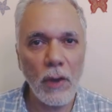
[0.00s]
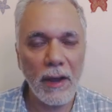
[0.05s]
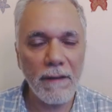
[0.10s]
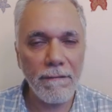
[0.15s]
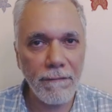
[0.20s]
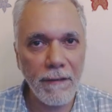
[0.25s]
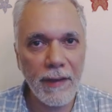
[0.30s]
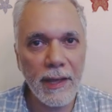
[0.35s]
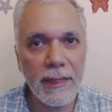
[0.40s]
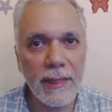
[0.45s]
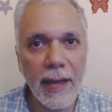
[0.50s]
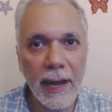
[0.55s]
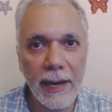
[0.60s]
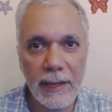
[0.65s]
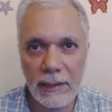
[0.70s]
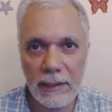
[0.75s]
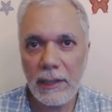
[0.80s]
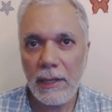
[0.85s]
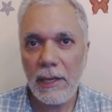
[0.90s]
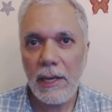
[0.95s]
So I feel
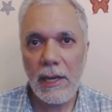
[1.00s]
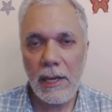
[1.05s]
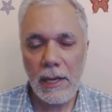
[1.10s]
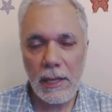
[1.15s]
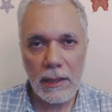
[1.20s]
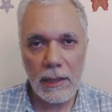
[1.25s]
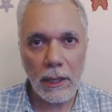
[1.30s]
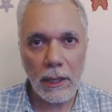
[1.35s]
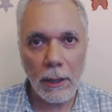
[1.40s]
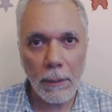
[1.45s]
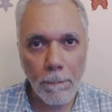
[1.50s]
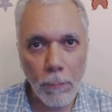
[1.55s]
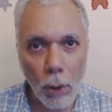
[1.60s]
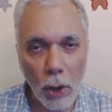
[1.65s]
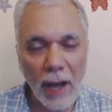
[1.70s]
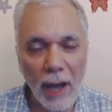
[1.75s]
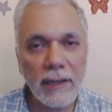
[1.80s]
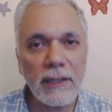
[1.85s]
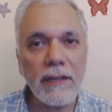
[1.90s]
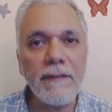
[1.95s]
that the
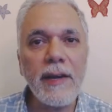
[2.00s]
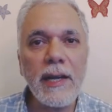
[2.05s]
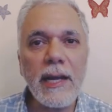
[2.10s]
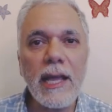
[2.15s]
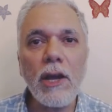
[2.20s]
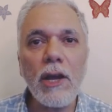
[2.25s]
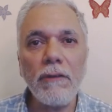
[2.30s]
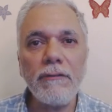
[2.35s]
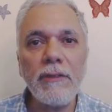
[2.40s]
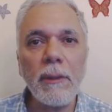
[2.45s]
productivity